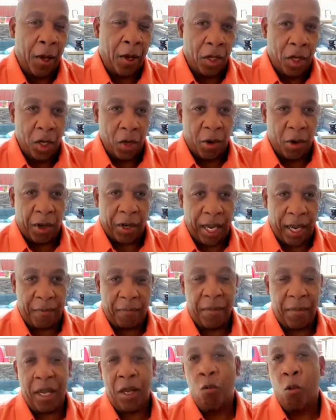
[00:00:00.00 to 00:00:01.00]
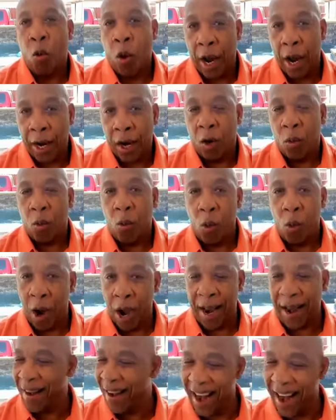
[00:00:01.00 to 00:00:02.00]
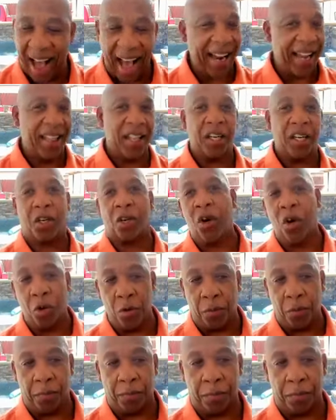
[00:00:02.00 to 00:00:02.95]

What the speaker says: you will get me one-on-one, not in the group.